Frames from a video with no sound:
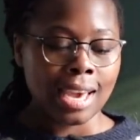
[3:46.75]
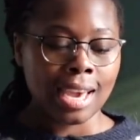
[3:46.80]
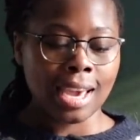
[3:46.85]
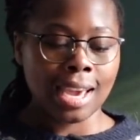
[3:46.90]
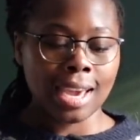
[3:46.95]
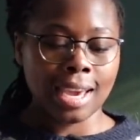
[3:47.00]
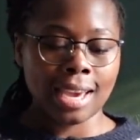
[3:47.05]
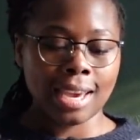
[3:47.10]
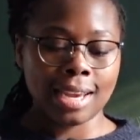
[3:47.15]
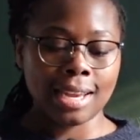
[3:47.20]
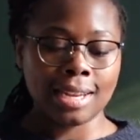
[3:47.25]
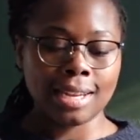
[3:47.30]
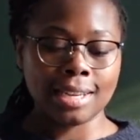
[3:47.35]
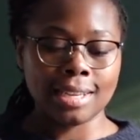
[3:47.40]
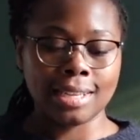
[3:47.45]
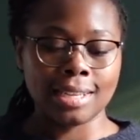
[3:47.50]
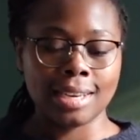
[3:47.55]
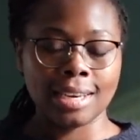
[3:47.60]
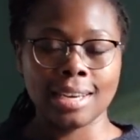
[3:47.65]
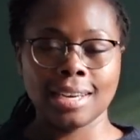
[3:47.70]

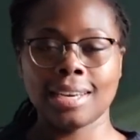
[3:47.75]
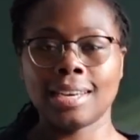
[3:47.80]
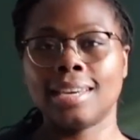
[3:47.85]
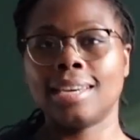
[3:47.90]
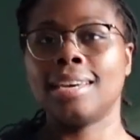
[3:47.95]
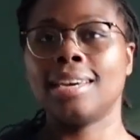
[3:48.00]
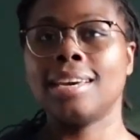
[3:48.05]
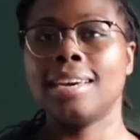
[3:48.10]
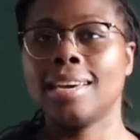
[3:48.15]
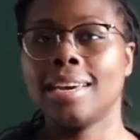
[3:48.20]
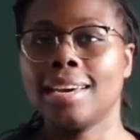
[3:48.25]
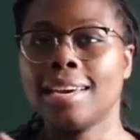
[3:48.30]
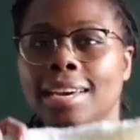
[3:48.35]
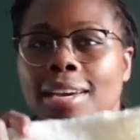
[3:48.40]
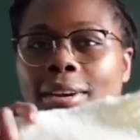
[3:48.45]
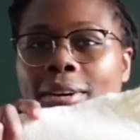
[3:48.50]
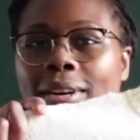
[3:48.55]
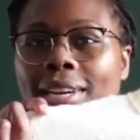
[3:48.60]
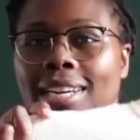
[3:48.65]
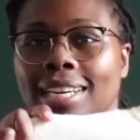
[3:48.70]
And
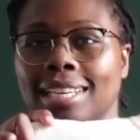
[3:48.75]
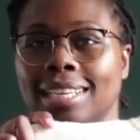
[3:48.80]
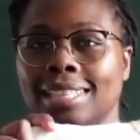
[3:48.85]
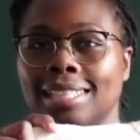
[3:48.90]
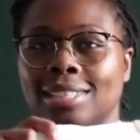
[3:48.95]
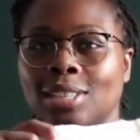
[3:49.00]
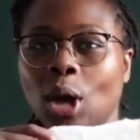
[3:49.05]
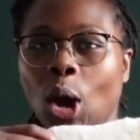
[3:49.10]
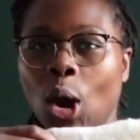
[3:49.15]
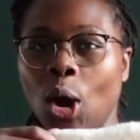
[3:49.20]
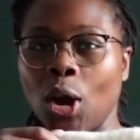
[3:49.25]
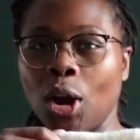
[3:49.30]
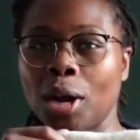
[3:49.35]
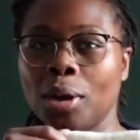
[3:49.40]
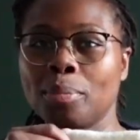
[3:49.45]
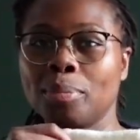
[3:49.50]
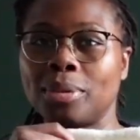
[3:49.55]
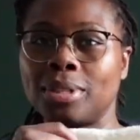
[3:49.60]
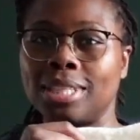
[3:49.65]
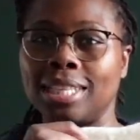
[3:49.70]
here it is, all
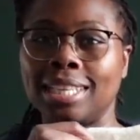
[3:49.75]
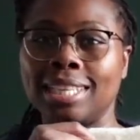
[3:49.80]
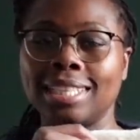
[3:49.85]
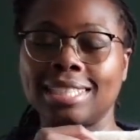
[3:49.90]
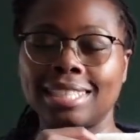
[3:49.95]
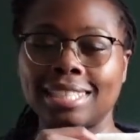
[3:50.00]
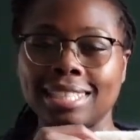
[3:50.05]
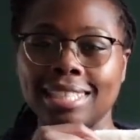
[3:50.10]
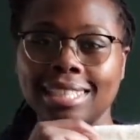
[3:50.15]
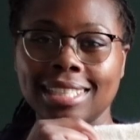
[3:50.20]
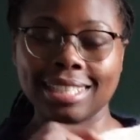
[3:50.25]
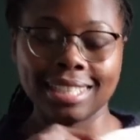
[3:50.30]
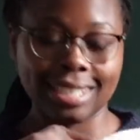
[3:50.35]
complete.